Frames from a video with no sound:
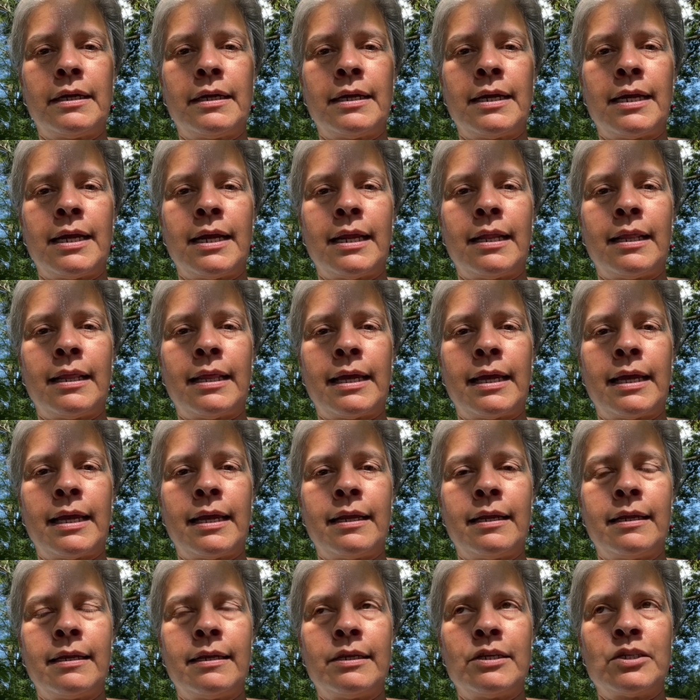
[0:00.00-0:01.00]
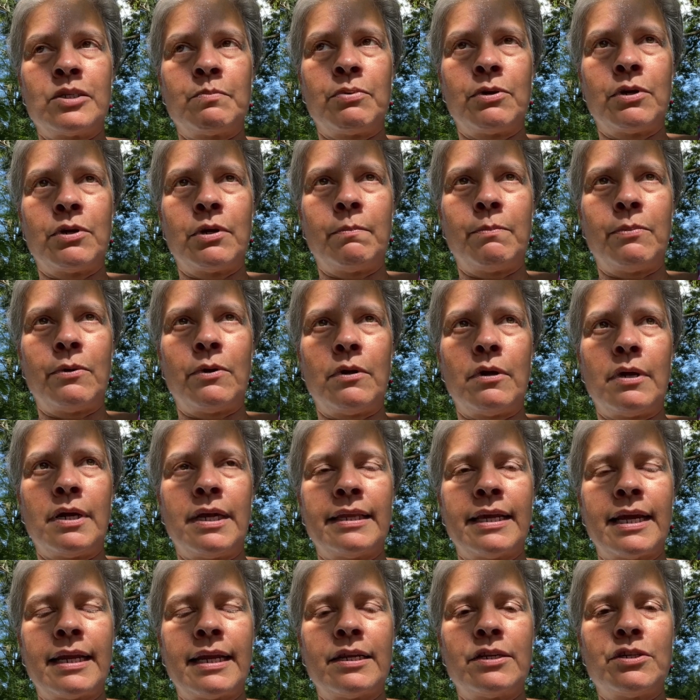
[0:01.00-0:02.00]
and that is purple, and
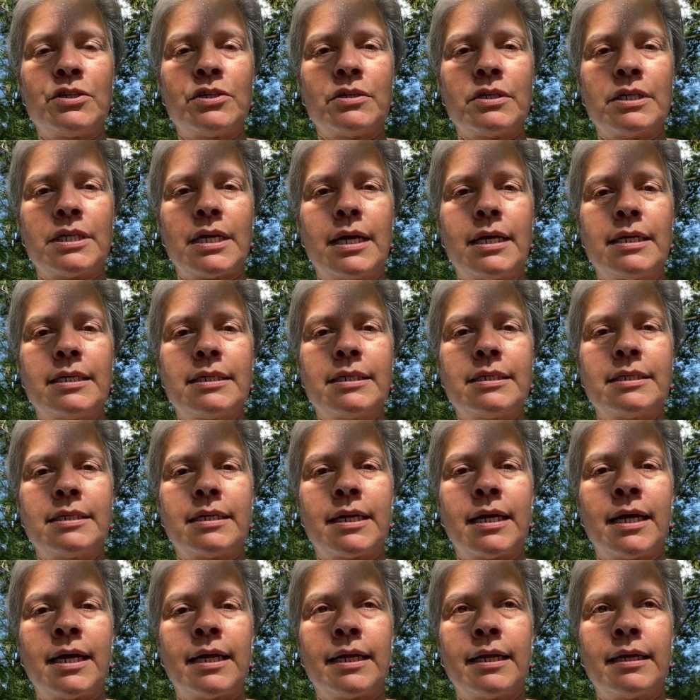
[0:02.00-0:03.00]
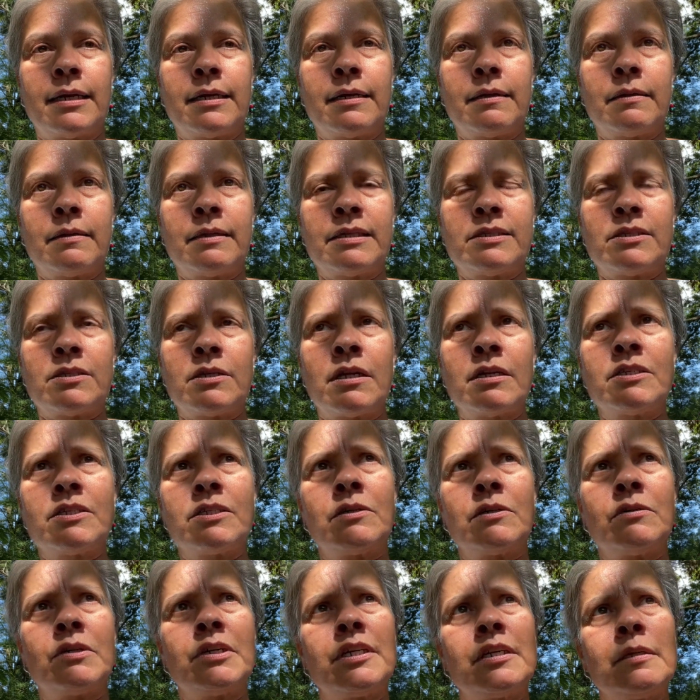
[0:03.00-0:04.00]
that is your Sahasrara.
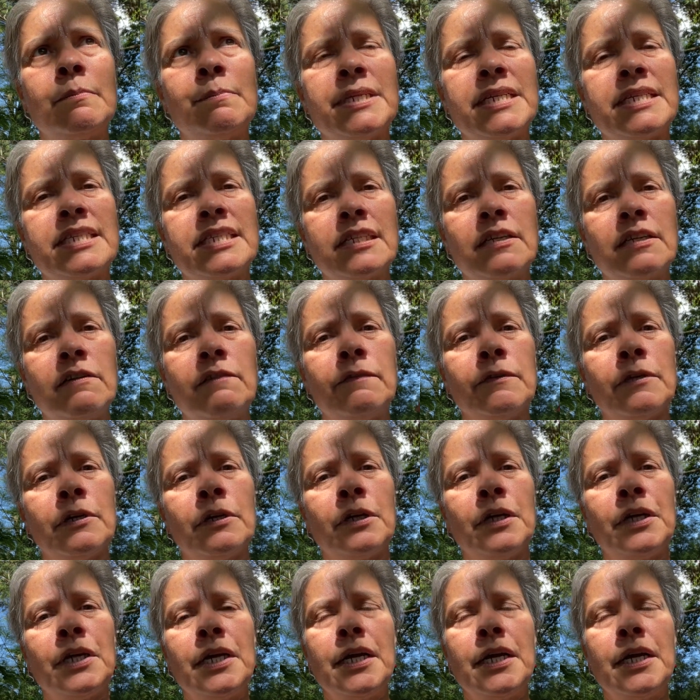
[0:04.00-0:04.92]
It could be silver.